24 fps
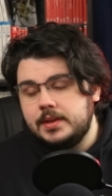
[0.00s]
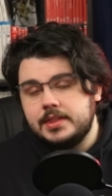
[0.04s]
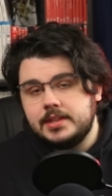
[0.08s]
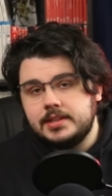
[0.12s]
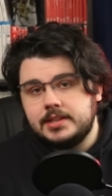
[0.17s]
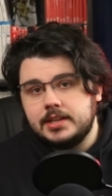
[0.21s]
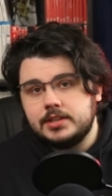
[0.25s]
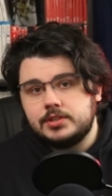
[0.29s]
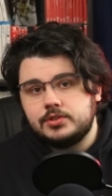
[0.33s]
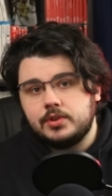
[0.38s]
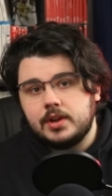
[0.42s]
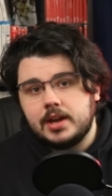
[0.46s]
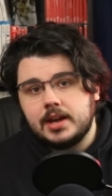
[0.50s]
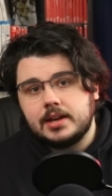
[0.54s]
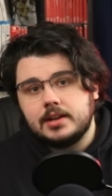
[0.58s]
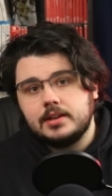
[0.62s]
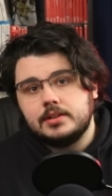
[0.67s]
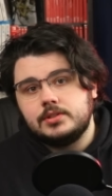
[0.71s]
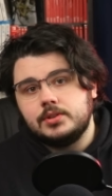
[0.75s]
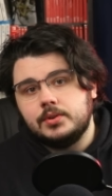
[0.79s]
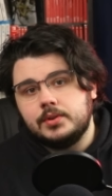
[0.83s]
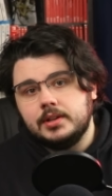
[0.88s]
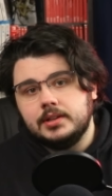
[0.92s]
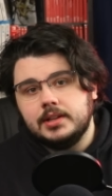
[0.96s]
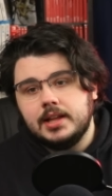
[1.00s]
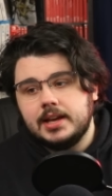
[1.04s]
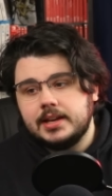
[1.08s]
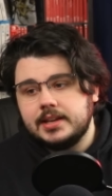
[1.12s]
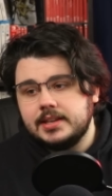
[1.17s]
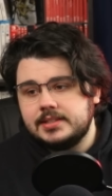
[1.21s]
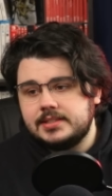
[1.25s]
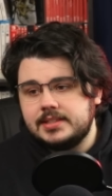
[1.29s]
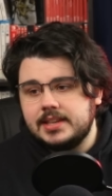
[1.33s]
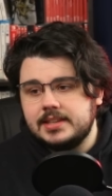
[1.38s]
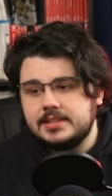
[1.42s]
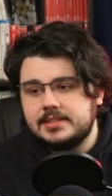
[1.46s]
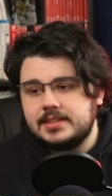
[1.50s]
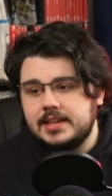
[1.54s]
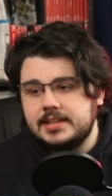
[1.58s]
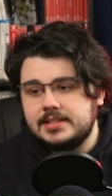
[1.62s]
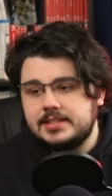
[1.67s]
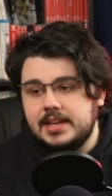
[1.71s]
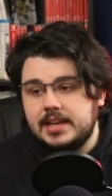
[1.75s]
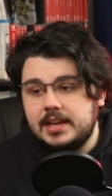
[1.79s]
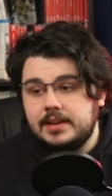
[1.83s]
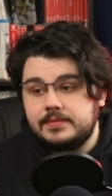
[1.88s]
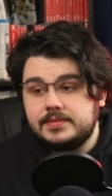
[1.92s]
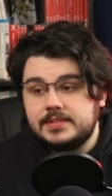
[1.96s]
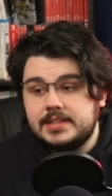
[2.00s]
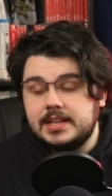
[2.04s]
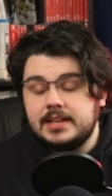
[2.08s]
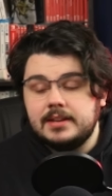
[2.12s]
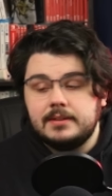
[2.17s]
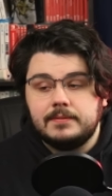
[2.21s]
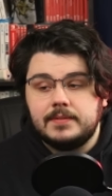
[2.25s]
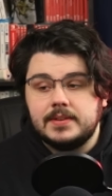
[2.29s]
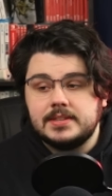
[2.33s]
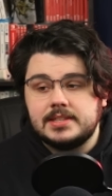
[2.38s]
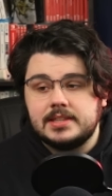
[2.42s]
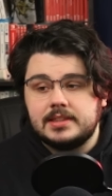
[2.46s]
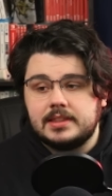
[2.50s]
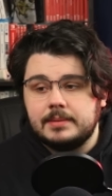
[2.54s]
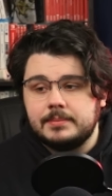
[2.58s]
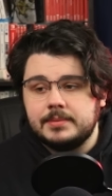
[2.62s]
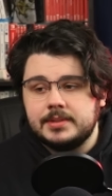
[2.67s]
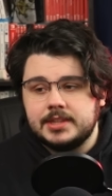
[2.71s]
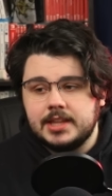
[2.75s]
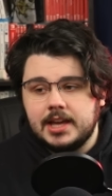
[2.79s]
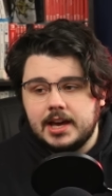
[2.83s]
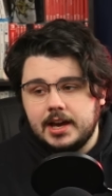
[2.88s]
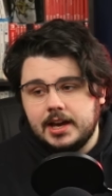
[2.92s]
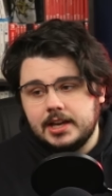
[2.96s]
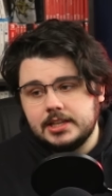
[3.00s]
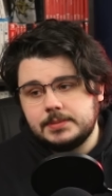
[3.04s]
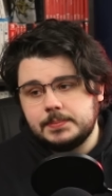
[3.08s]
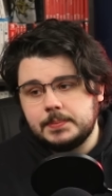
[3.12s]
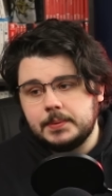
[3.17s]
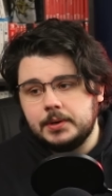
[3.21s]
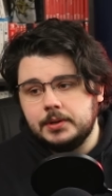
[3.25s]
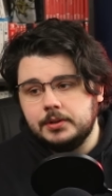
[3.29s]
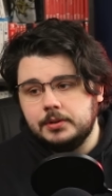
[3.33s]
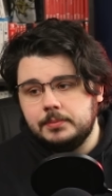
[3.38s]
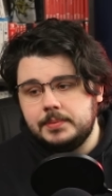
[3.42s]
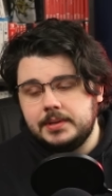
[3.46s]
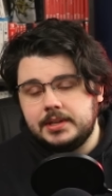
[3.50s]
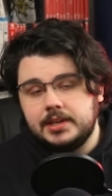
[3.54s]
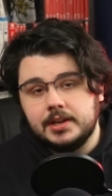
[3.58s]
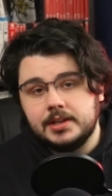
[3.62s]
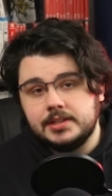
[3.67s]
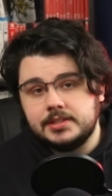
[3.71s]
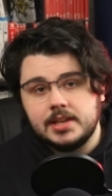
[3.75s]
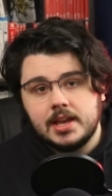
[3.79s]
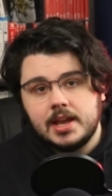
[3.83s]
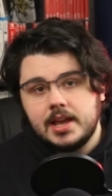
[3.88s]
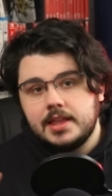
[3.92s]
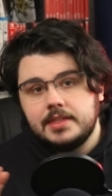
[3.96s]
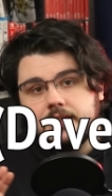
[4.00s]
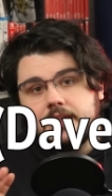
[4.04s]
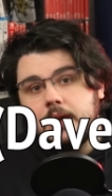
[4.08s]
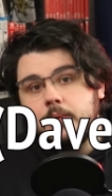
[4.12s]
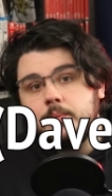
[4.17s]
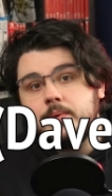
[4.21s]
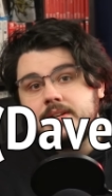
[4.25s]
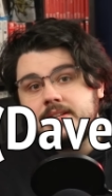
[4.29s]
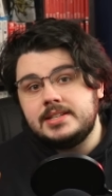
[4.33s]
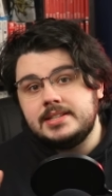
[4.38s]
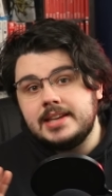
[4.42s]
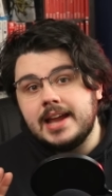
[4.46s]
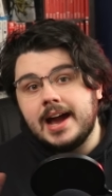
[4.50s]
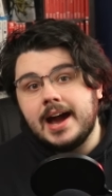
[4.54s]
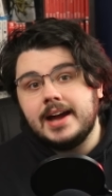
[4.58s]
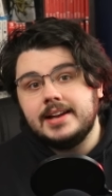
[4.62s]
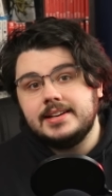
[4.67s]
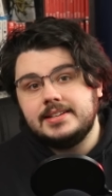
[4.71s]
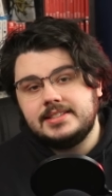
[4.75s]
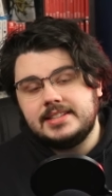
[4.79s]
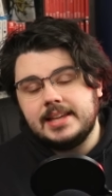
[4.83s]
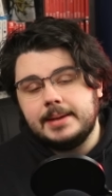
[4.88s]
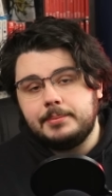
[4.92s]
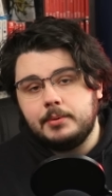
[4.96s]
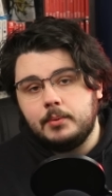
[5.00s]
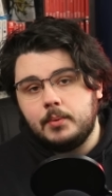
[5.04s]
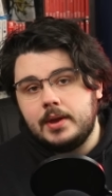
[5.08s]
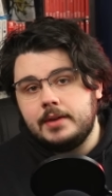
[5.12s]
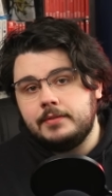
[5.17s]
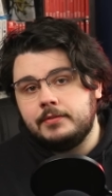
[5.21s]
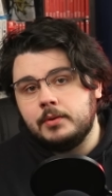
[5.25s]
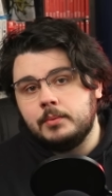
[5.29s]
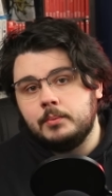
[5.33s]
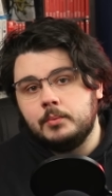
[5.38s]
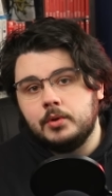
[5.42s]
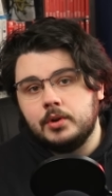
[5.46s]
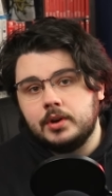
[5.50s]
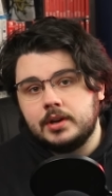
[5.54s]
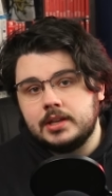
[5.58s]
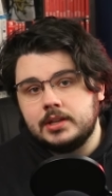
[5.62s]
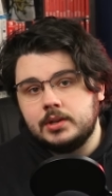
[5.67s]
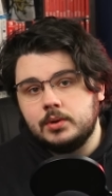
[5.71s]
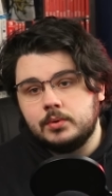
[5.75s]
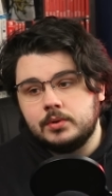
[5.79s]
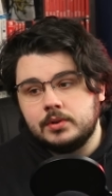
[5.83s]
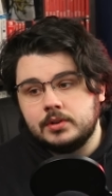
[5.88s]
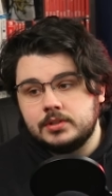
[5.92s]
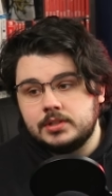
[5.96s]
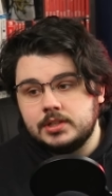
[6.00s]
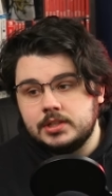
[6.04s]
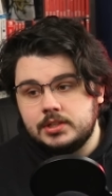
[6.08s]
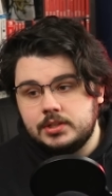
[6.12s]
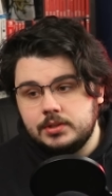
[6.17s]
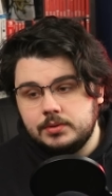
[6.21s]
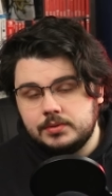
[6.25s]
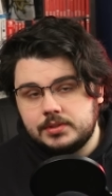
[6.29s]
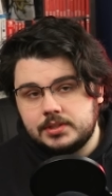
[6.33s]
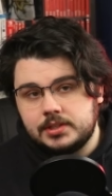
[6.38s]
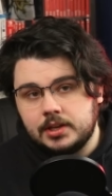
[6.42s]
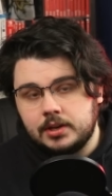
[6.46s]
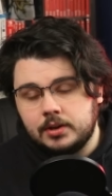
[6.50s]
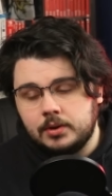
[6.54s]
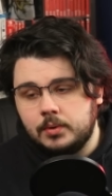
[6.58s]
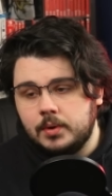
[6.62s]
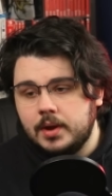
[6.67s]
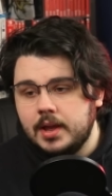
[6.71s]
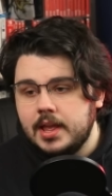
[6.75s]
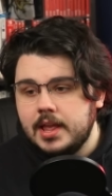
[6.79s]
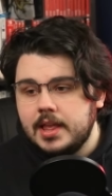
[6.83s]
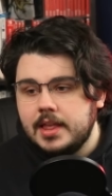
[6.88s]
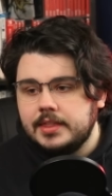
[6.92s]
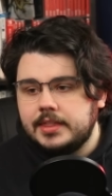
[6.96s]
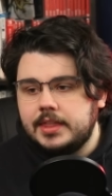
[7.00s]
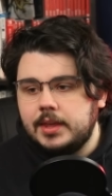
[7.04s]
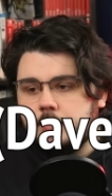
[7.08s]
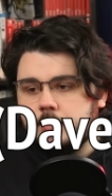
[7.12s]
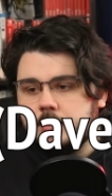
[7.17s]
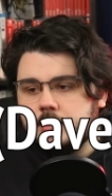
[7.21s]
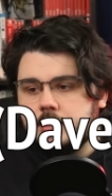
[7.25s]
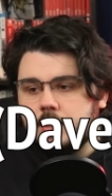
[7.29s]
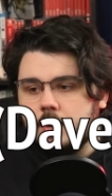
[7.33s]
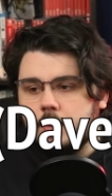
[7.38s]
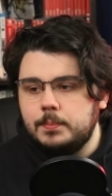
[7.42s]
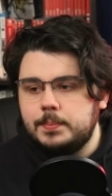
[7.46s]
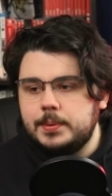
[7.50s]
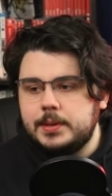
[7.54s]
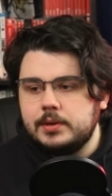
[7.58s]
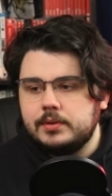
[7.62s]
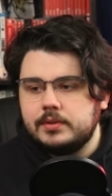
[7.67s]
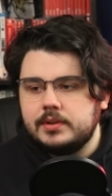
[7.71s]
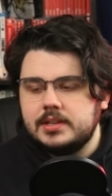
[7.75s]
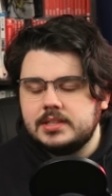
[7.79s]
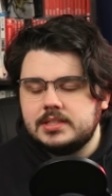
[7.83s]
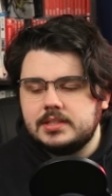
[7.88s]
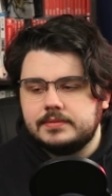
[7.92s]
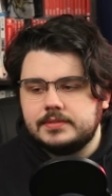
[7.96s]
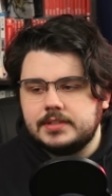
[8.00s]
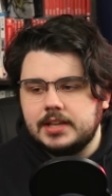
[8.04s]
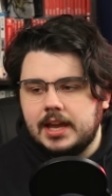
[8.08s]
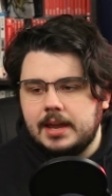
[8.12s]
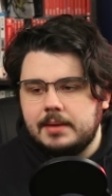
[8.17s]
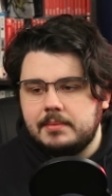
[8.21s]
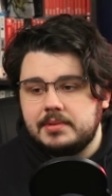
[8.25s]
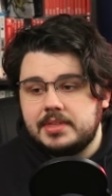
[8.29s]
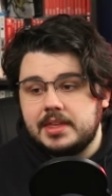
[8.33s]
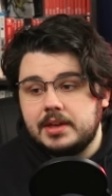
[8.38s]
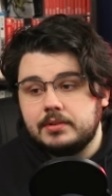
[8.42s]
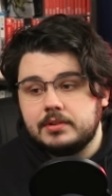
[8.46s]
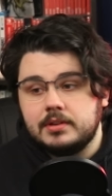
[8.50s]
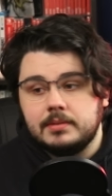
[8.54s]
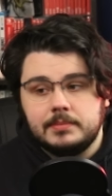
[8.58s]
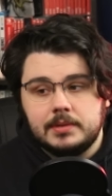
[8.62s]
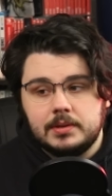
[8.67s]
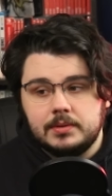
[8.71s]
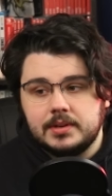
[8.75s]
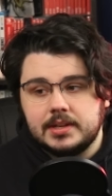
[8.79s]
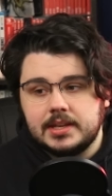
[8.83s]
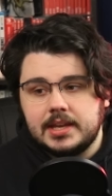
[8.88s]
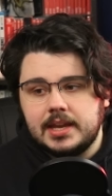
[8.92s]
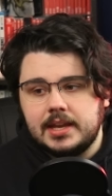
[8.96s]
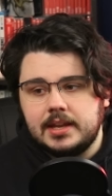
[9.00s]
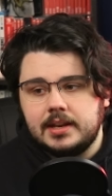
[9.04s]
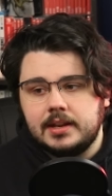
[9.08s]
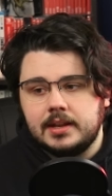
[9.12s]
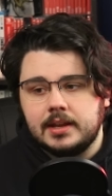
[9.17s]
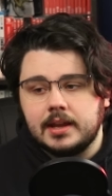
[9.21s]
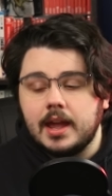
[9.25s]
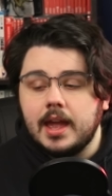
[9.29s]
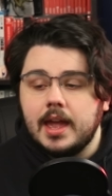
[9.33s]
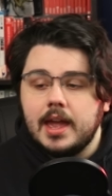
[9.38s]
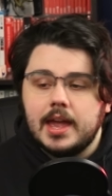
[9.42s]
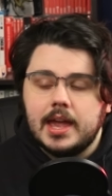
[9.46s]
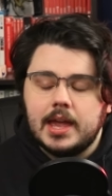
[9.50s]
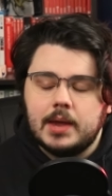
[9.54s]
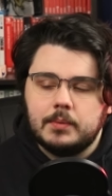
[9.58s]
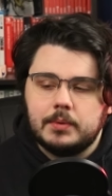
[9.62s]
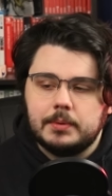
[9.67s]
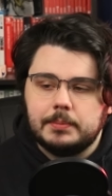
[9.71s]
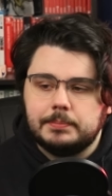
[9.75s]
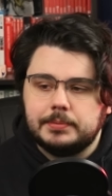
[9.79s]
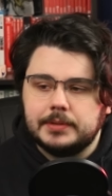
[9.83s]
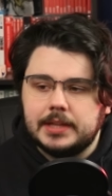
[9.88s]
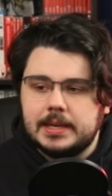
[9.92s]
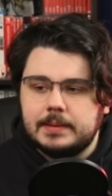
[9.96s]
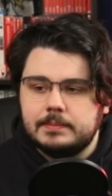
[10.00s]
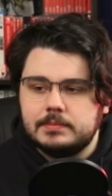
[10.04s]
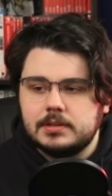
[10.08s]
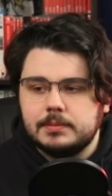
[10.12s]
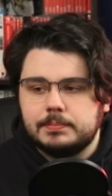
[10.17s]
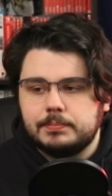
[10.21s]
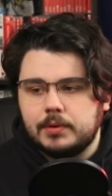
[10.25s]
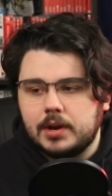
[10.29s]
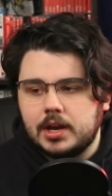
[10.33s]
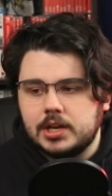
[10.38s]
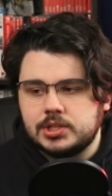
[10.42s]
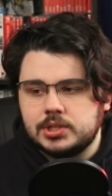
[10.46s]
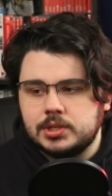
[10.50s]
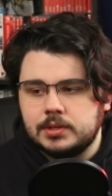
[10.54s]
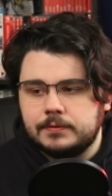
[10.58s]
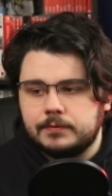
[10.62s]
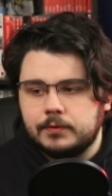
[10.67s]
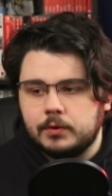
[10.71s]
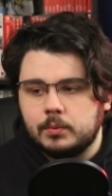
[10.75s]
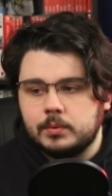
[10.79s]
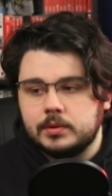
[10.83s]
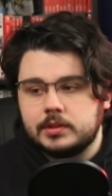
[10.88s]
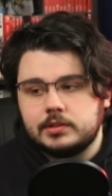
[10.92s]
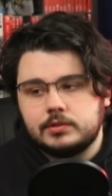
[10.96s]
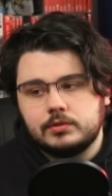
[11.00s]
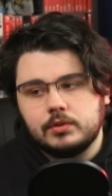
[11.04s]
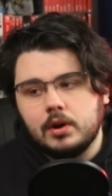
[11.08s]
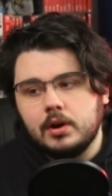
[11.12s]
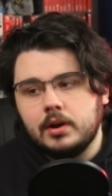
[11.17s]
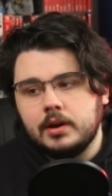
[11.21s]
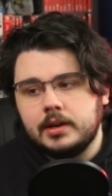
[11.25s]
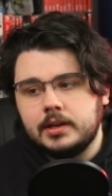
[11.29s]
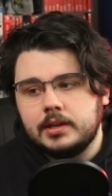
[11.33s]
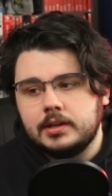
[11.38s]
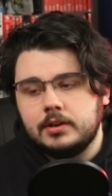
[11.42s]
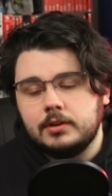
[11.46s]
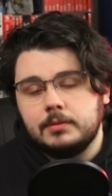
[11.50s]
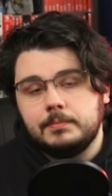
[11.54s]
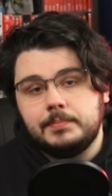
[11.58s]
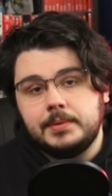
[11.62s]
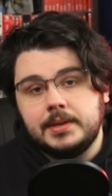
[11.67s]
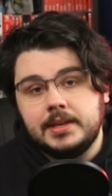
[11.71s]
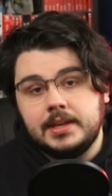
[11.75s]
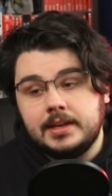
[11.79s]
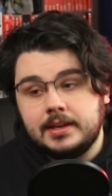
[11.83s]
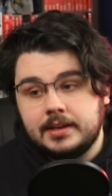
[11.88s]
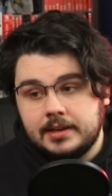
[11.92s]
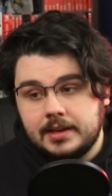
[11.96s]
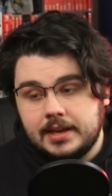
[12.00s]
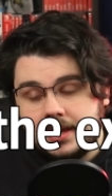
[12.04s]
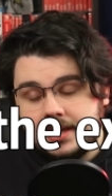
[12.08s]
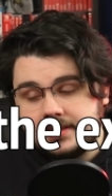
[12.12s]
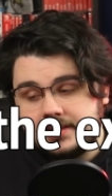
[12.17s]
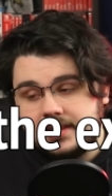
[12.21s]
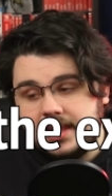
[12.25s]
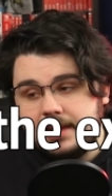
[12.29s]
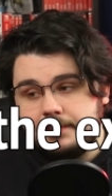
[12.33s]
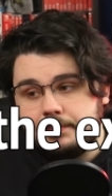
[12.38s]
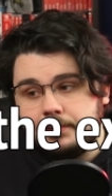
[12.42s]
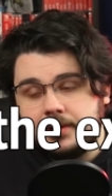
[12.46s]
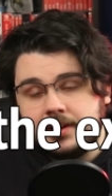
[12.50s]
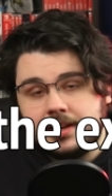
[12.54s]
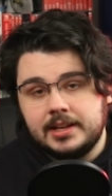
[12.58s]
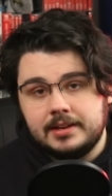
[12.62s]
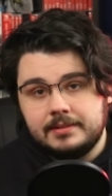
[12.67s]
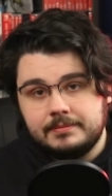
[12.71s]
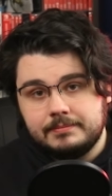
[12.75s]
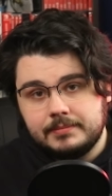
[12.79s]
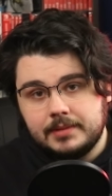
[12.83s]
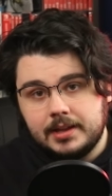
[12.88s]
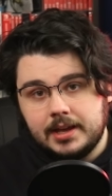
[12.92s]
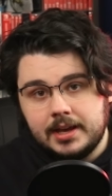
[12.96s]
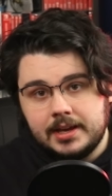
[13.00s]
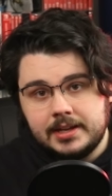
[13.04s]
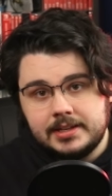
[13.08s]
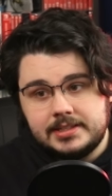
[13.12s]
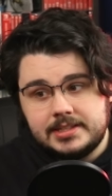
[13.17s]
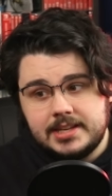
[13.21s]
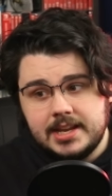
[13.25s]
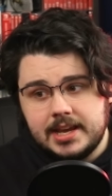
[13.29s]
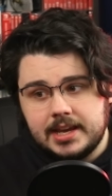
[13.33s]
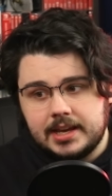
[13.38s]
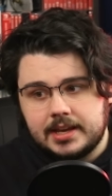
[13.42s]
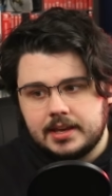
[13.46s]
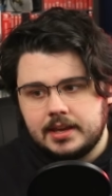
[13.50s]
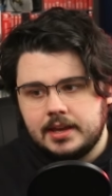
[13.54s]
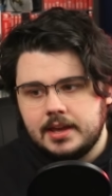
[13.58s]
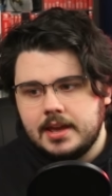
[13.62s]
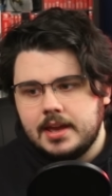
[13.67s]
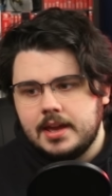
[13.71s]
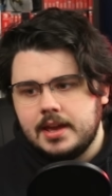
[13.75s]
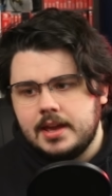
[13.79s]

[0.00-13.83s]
in the diss track, Shonalaka says that Dave didn't visit them in the hospital because they would not step away from work in order to do so, they would go periods of time without communicating and would blame depression for withdrawing or being, as they put it, a dick.